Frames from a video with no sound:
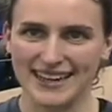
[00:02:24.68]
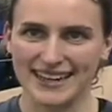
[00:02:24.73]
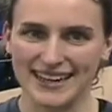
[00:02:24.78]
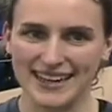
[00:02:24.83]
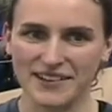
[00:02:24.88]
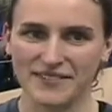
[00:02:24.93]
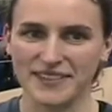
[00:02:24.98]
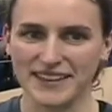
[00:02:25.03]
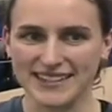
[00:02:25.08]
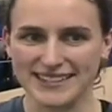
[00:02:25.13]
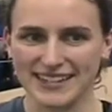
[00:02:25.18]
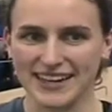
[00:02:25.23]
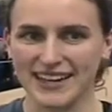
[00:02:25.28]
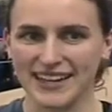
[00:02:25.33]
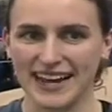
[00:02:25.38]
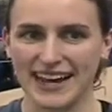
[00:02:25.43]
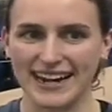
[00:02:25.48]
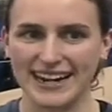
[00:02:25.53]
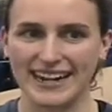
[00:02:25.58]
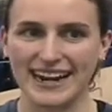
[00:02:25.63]
if this
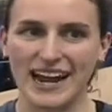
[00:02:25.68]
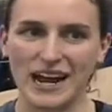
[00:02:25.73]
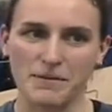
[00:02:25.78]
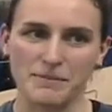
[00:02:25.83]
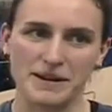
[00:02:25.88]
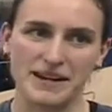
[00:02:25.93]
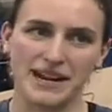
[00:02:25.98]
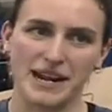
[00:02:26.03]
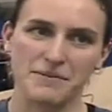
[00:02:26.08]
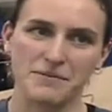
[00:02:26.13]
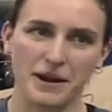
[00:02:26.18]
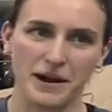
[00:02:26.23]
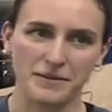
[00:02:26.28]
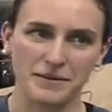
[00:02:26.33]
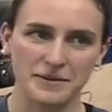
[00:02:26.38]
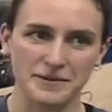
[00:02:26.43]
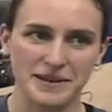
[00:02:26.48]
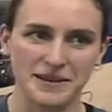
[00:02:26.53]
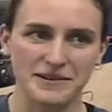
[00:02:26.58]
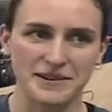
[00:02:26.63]
all hadn't happened, I
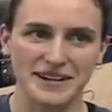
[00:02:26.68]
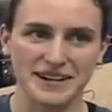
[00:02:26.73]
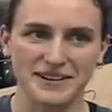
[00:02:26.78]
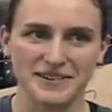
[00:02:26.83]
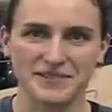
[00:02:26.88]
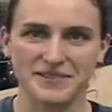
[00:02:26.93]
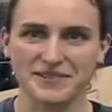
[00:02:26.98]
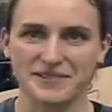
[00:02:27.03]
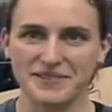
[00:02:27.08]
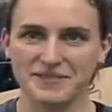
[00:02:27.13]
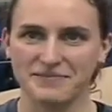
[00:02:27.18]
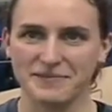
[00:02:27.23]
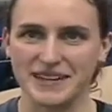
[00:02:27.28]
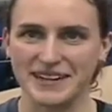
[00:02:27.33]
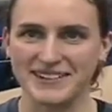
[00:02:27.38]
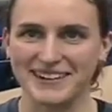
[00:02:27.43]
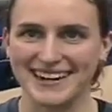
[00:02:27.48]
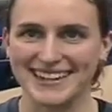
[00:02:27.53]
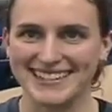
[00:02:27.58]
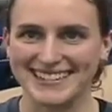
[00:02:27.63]
probably would have
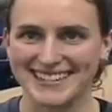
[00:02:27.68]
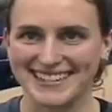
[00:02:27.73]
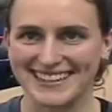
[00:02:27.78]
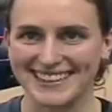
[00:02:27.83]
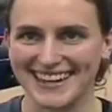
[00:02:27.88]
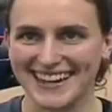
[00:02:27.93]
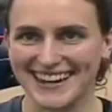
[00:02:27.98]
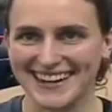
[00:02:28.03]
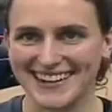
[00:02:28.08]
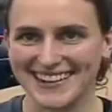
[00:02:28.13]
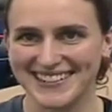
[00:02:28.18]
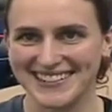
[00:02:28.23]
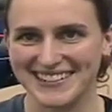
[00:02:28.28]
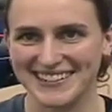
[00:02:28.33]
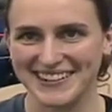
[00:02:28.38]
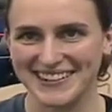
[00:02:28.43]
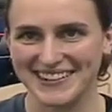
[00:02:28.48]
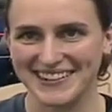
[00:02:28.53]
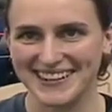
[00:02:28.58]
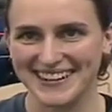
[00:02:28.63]
been racing there.
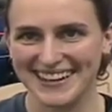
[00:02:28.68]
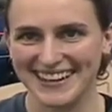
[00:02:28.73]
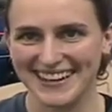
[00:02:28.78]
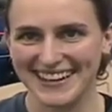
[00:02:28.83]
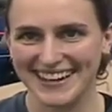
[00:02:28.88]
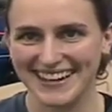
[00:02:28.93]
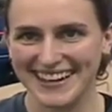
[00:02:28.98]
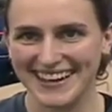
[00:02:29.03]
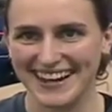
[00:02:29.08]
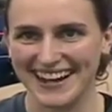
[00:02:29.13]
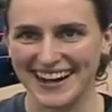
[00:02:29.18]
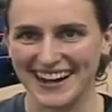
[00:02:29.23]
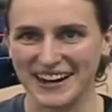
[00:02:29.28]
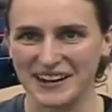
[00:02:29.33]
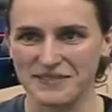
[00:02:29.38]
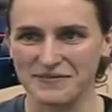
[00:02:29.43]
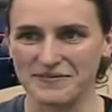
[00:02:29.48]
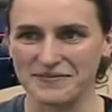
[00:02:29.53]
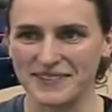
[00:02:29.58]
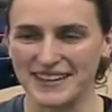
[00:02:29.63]
So
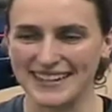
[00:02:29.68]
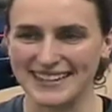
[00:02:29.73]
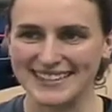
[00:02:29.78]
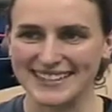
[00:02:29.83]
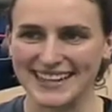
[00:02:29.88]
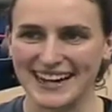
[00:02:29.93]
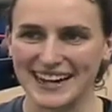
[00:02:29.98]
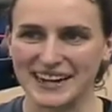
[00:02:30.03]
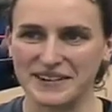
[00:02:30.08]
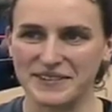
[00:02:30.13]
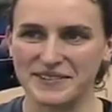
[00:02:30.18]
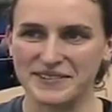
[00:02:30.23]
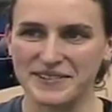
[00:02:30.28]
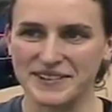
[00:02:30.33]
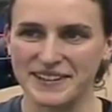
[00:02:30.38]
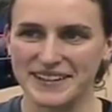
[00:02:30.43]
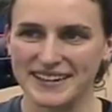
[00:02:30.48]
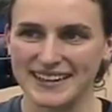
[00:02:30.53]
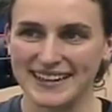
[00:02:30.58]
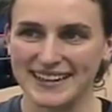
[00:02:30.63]
it's kind of
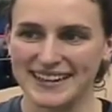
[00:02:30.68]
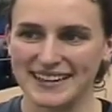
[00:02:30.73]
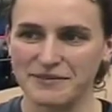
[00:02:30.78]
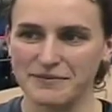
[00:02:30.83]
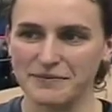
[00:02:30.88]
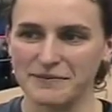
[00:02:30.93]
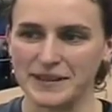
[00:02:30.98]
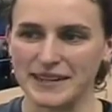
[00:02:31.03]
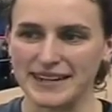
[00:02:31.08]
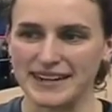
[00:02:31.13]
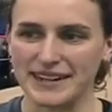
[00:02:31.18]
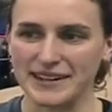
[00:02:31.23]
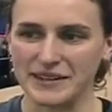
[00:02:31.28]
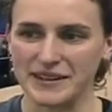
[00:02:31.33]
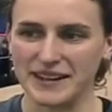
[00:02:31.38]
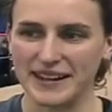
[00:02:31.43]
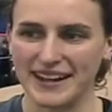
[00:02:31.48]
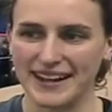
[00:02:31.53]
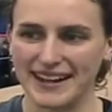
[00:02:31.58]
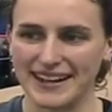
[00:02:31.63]
been
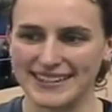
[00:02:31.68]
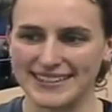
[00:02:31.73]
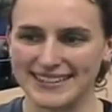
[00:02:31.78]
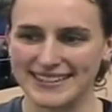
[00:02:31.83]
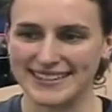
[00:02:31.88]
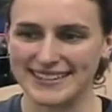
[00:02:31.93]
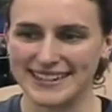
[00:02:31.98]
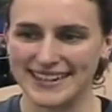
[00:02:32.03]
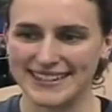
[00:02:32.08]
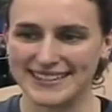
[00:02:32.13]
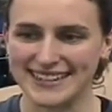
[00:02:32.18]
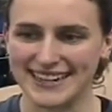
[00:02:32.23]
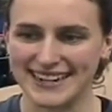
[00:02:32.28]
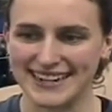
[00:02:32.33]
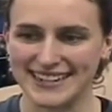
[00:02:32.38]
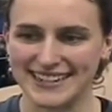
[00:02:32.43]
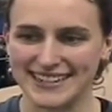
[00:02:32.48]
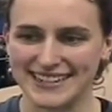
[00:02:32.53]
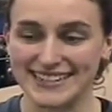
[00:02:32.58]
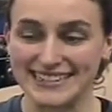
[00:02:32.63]
a
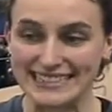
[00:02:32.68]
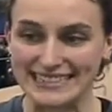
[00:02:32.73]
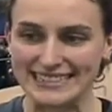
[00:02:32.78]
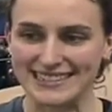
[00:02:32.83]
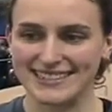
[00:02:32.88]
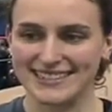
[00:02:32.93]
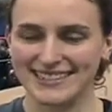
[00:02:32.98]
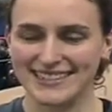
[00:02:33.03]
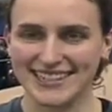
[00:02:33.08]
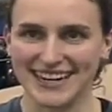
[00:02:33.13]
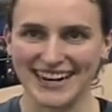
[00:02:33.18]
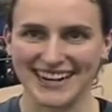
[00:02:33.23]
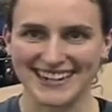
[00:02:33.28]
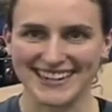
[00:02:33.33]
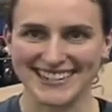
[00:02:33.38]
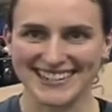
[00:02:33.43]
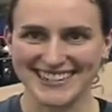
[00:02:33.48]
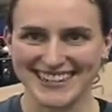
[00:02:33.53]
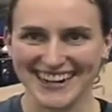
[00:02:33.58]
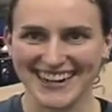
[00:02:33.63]
sudden
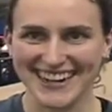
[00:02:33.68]
change.